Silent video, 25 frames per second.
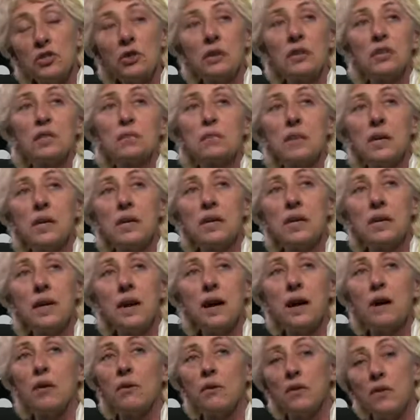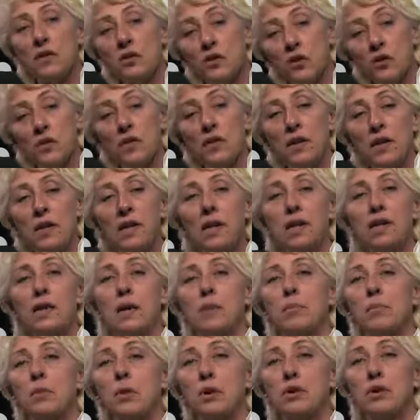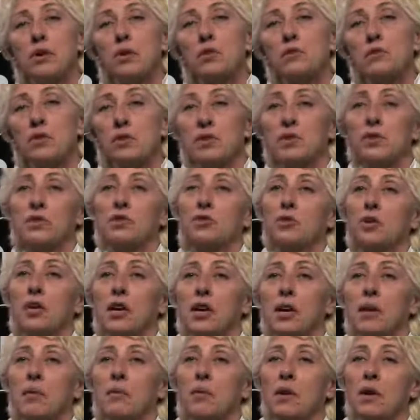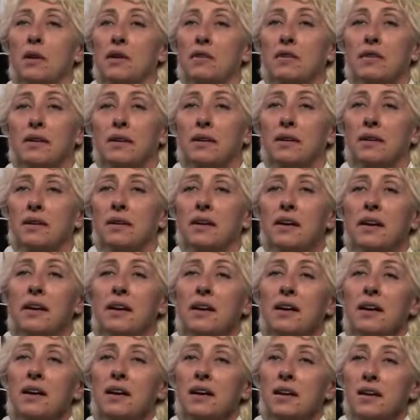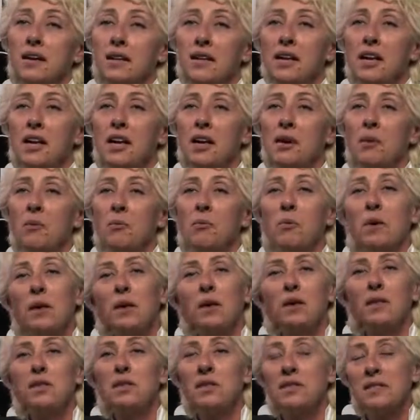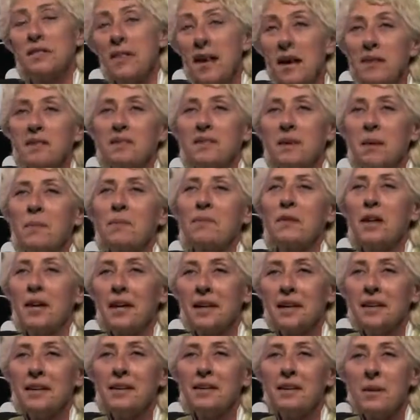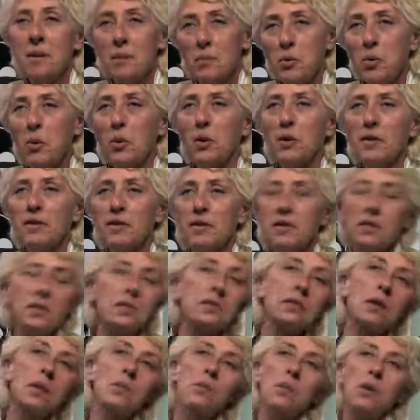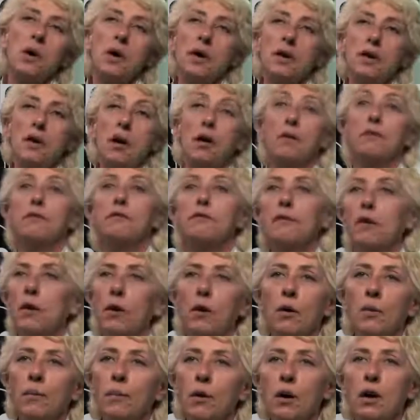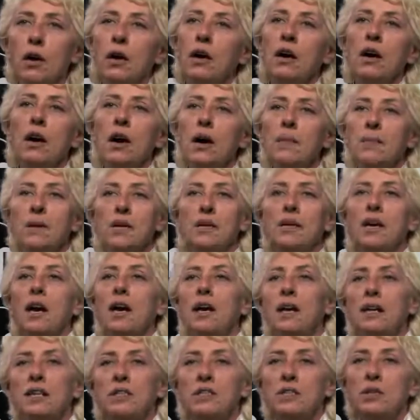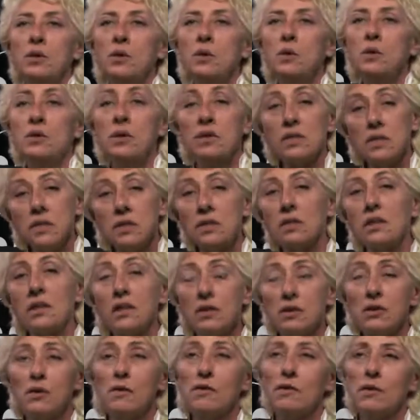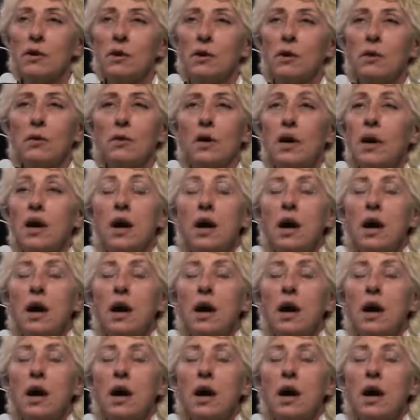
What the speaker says: start speaking out, they turn the heat up on you just as you're getting ready to, you know, to say something important to someone on film. I mean, getting to this interview,